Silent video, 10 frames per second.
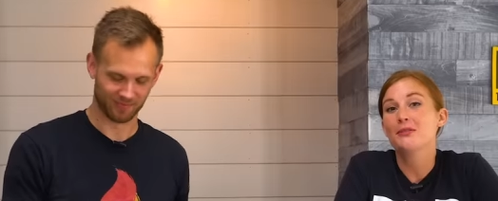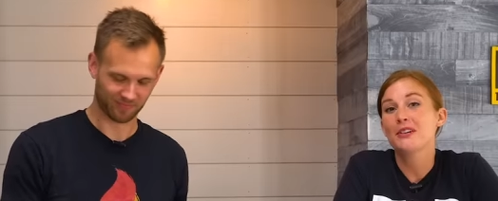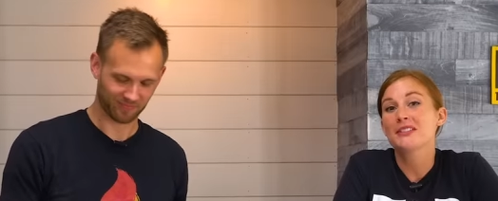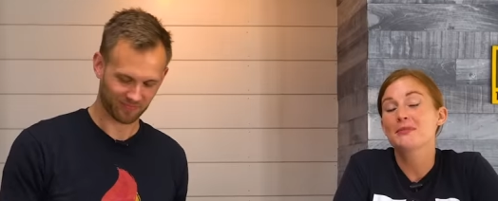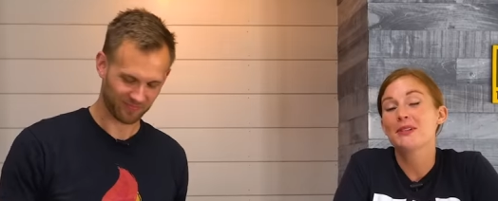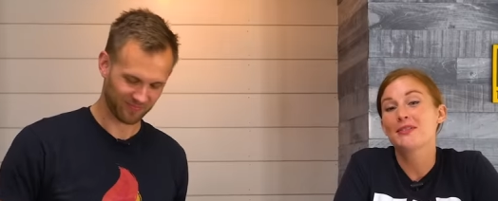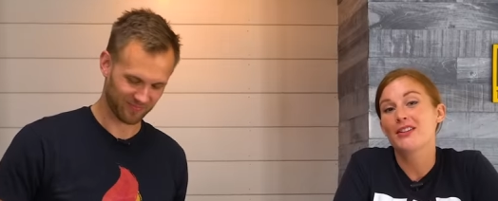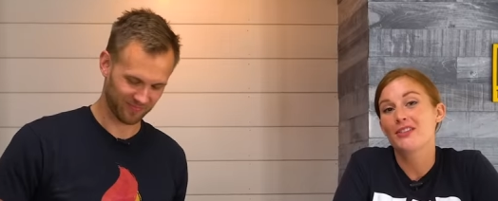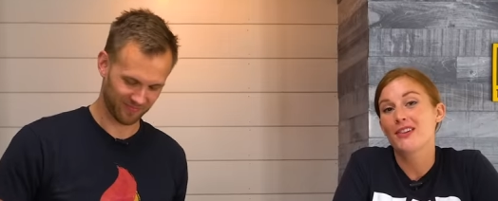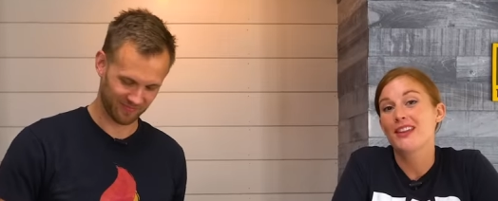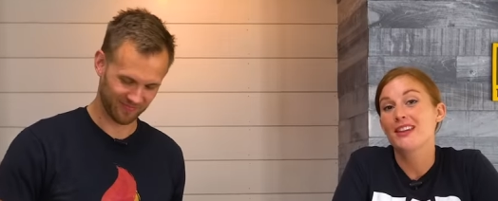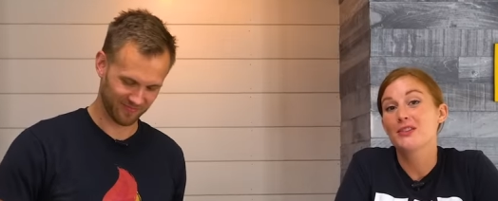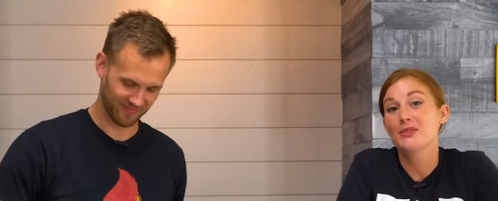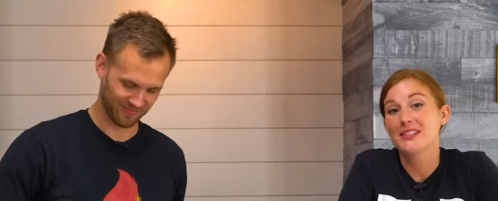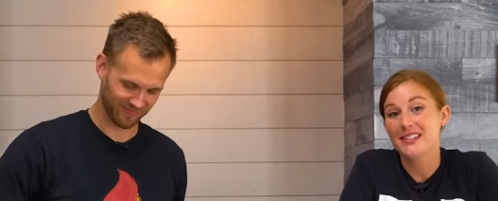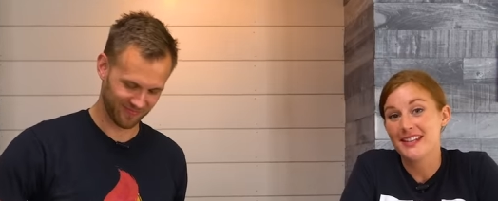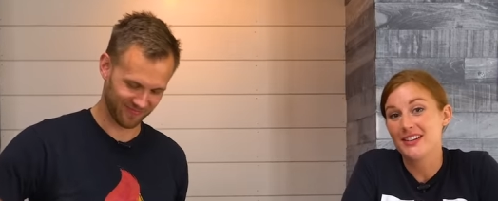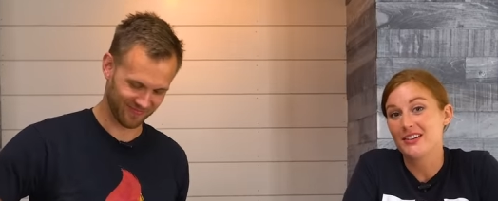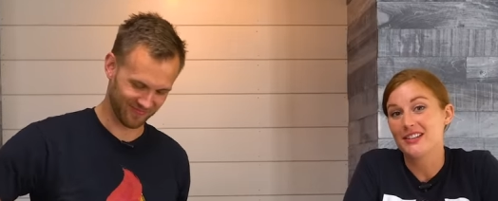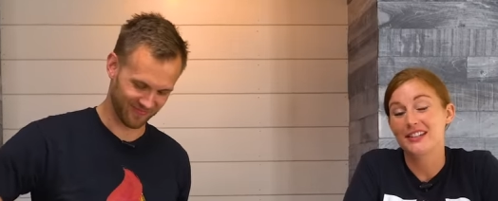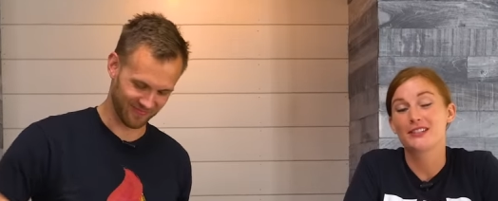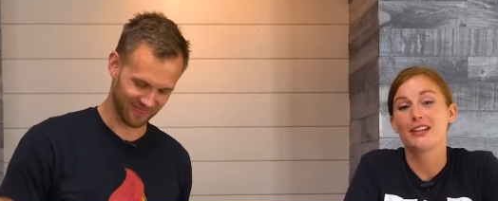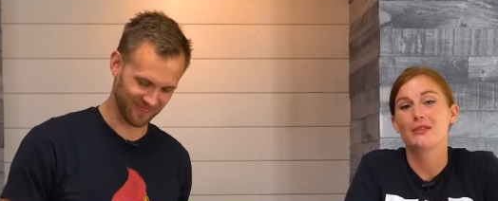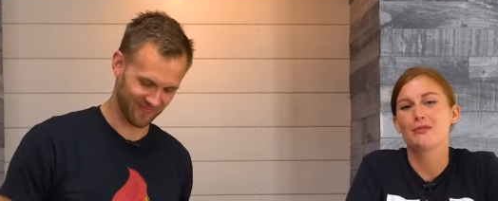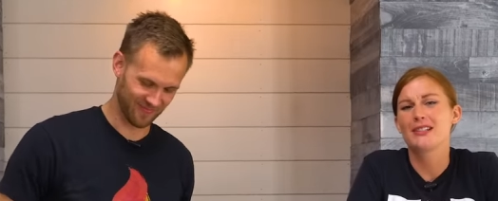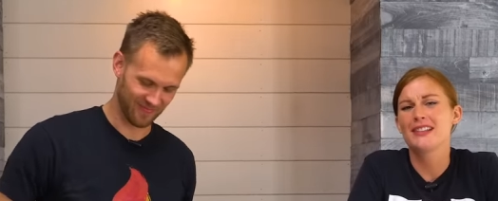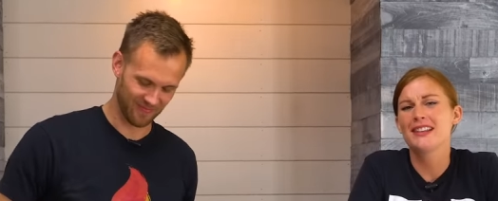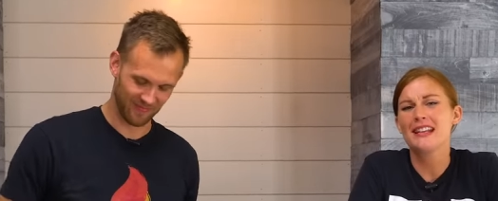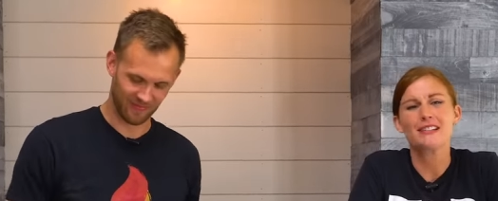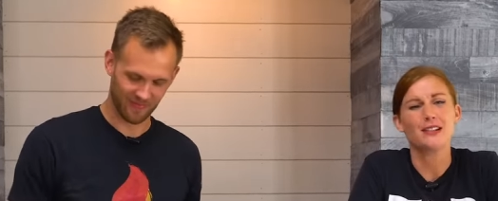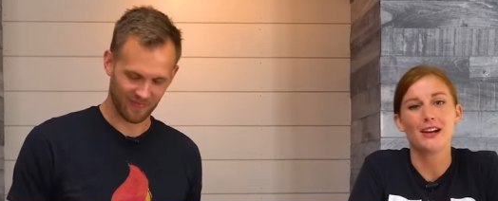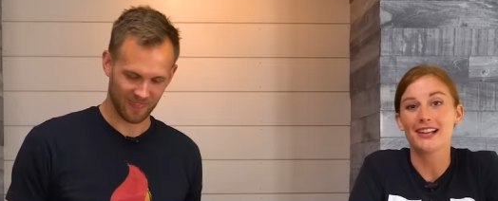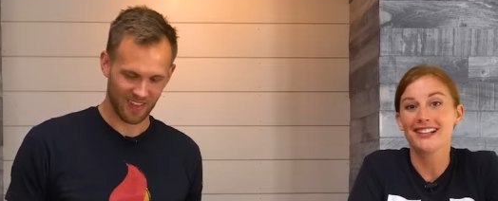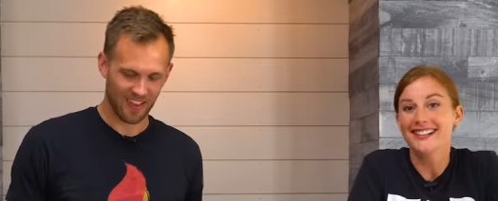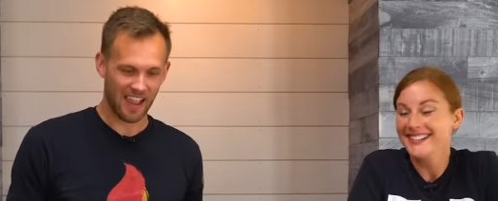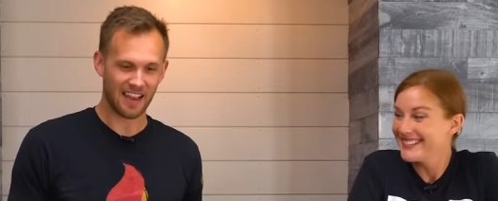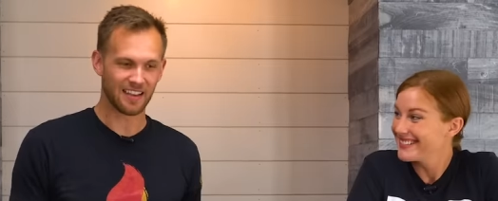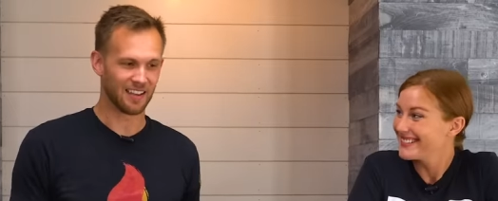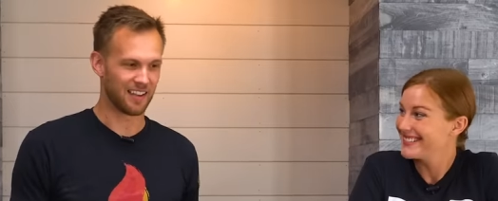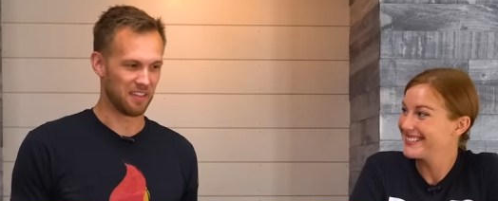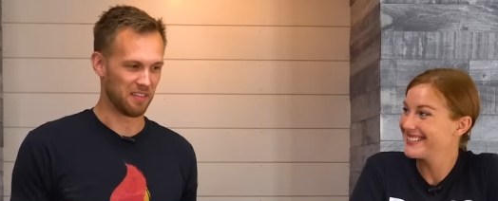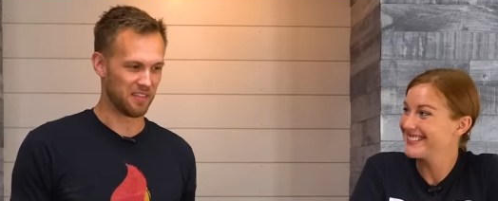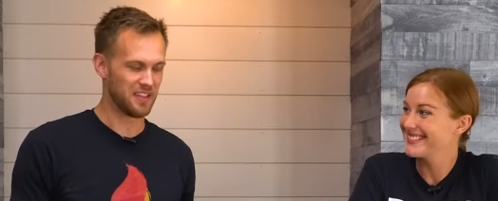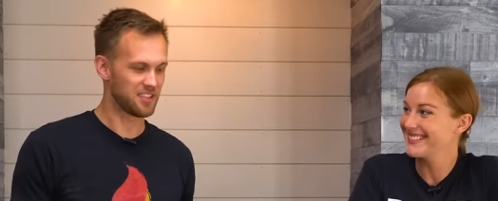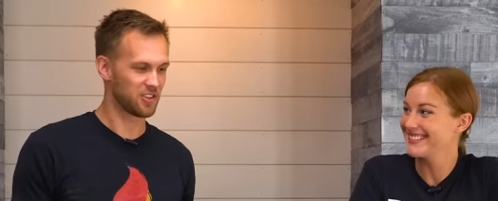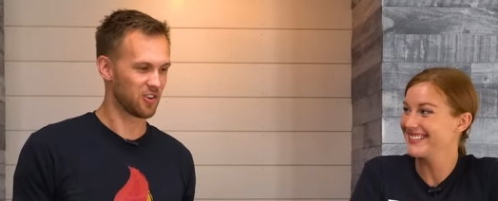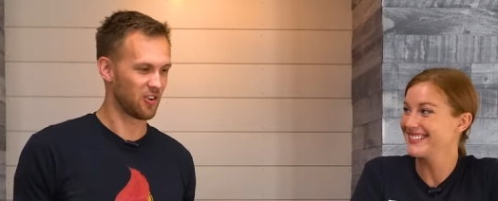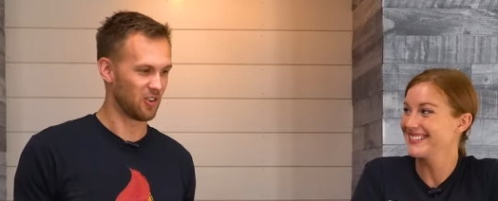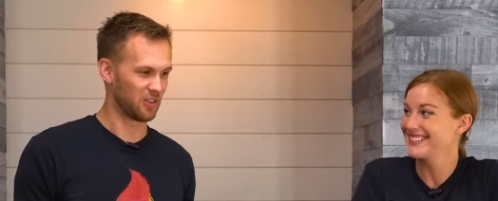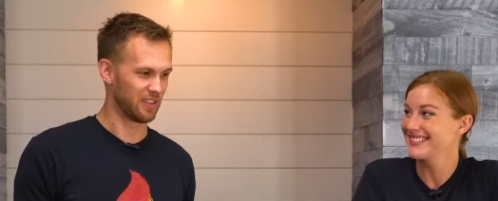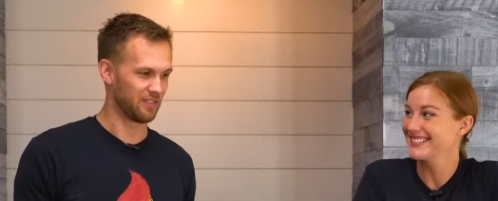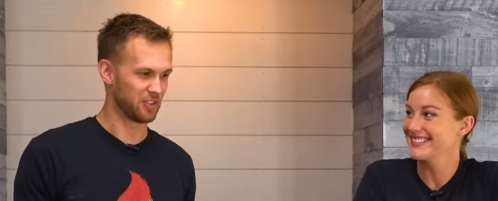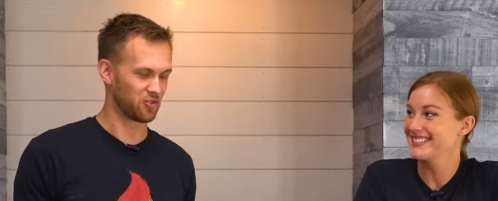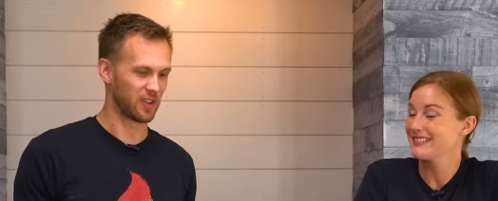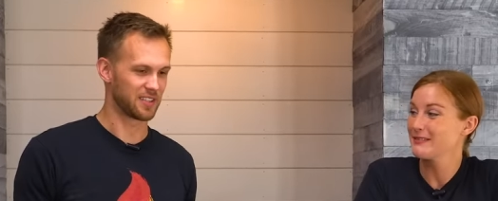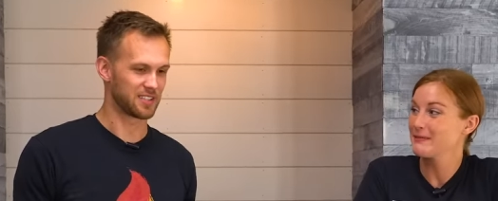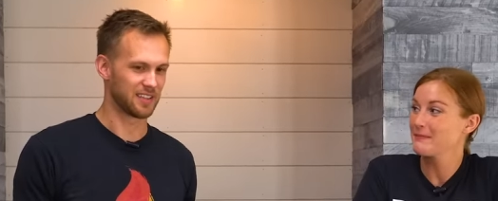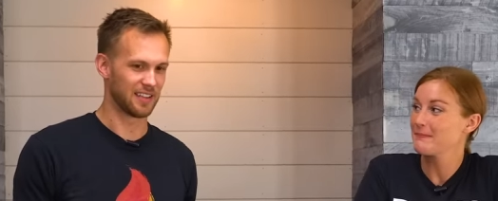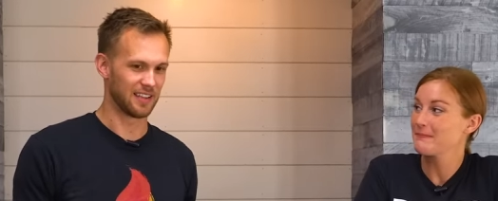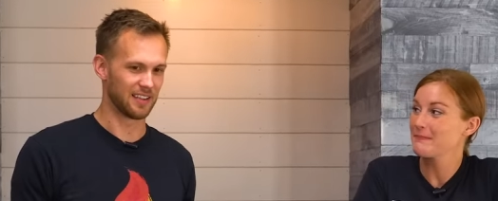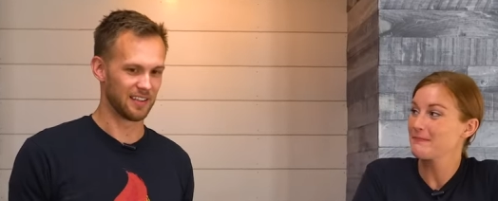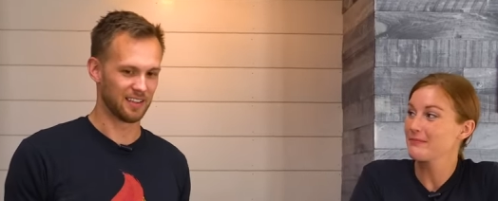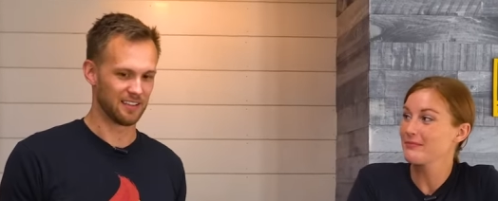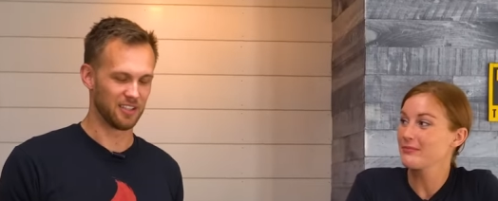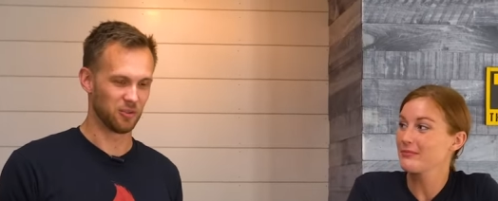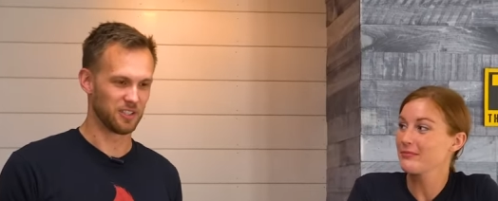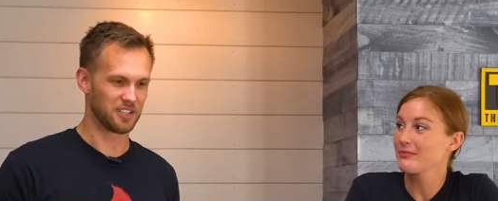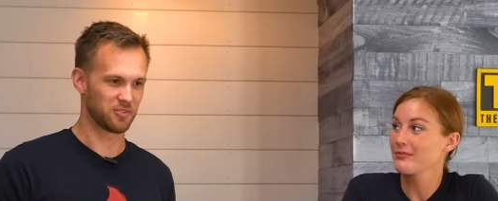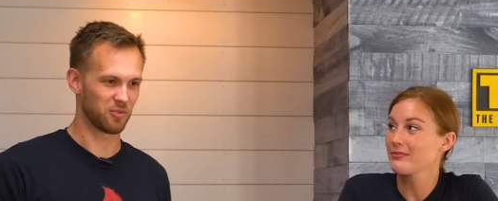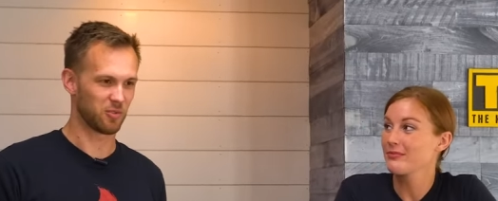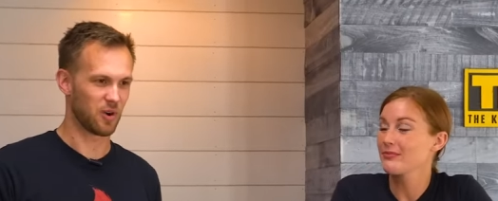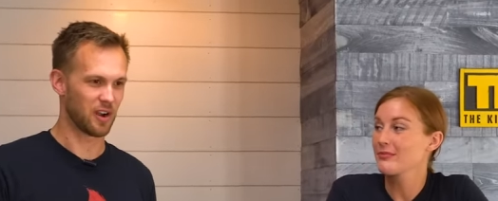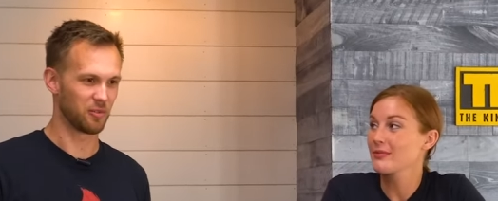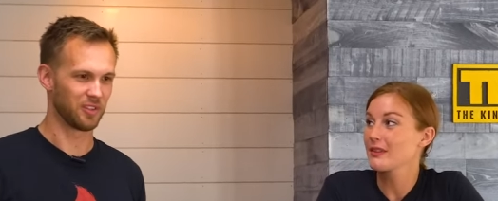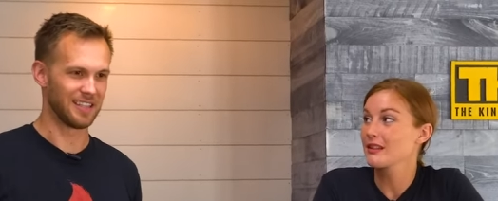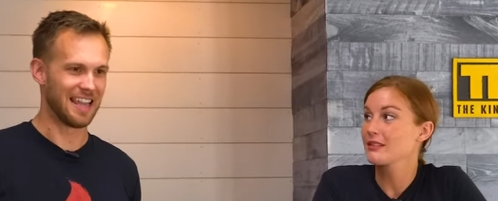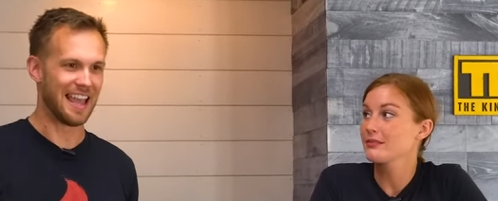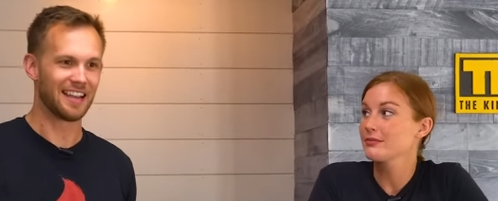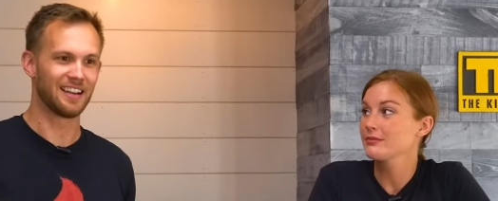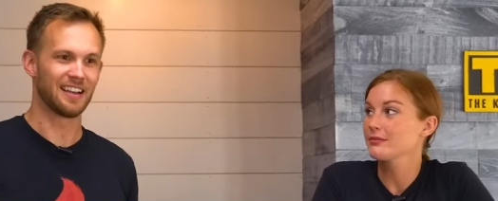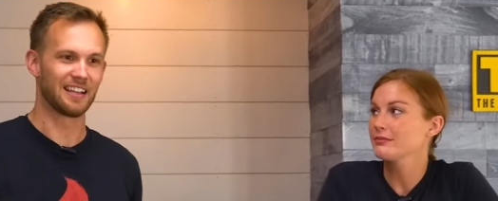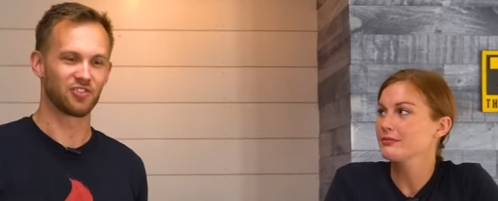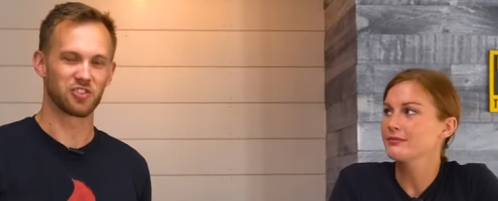Speaker 1: want to believe everything you see on the internet. We say that a lot.
Speaker 2: And uh, these are all even tricks that, you know, it doesn't require really editing. It's